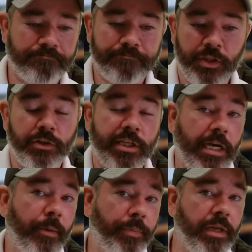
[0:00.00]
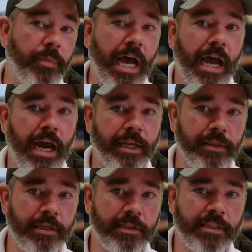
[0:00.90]
There's a company behind
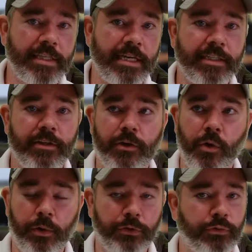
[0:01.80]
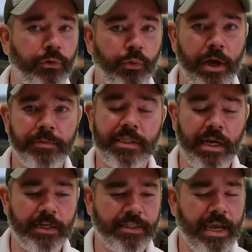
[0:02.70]
this that's going through
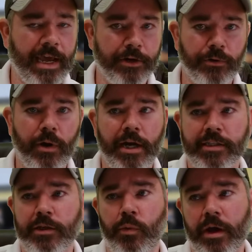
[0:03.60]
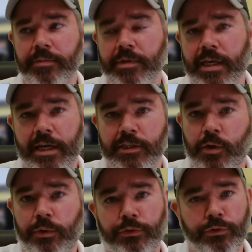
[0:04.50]
websites, categorizing websites,
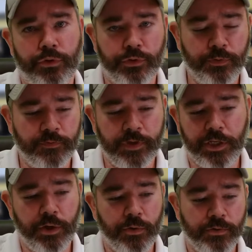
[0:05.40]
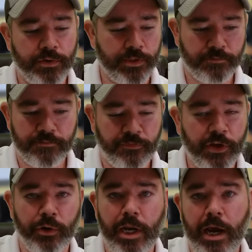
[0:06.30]
going through YouTube videos,
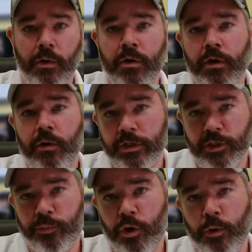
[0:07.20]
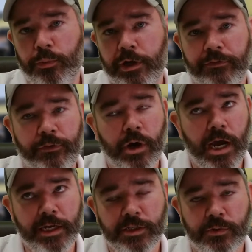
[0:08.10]
figuring out what's appropriate for a
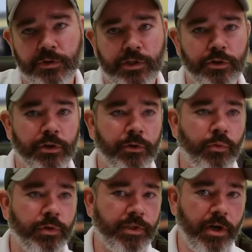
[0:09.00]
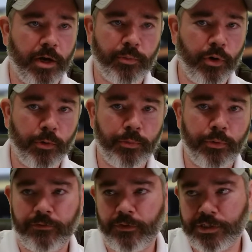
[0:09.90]
high school student, what's not
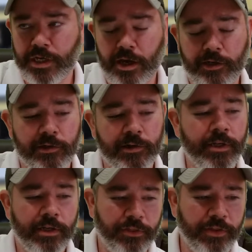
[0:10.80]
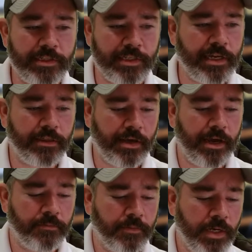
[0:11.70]
appropriate for a toddler, things like
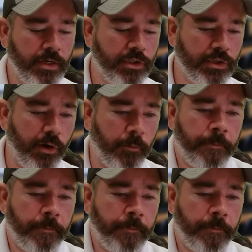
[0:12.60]
that. So